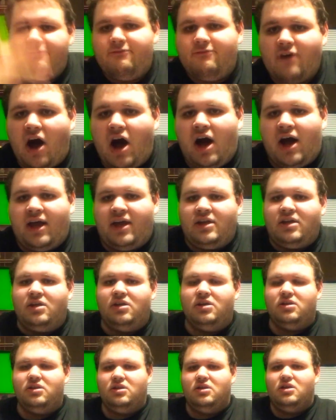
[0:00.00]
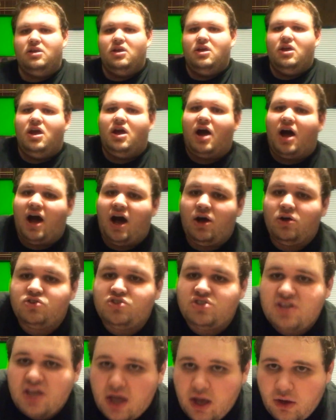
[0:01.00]
Fine. I'll
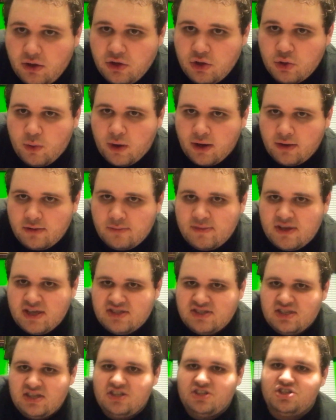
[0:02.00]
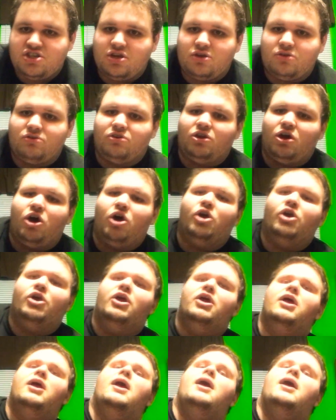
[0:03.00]
tell you where the missing children are."